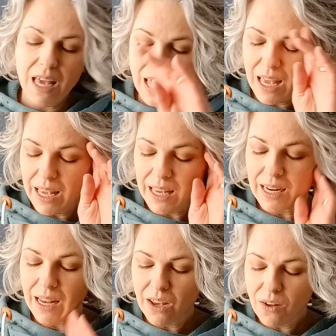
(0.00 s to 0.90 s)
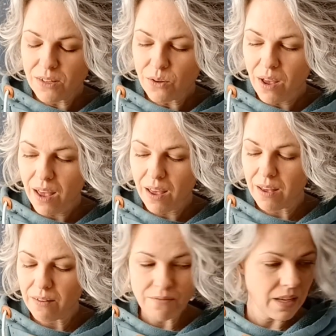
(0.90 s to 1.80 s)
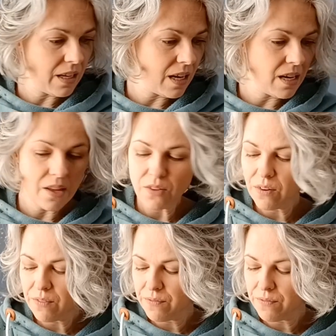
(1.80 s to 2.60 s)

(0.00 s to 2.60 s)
And I also have another